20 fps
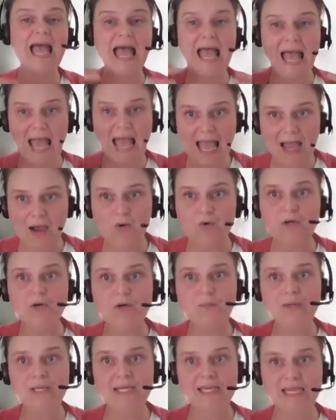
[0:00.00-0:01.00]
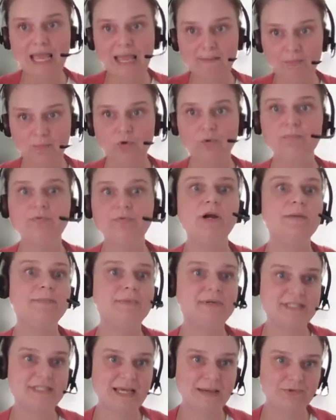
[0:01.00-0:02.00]
how can we get more
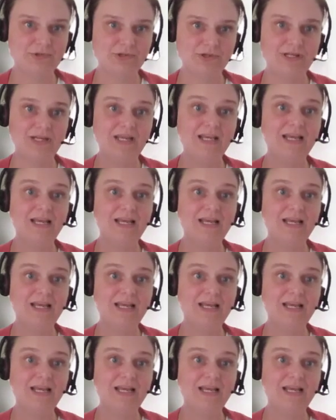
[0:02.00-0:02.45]
proprioception?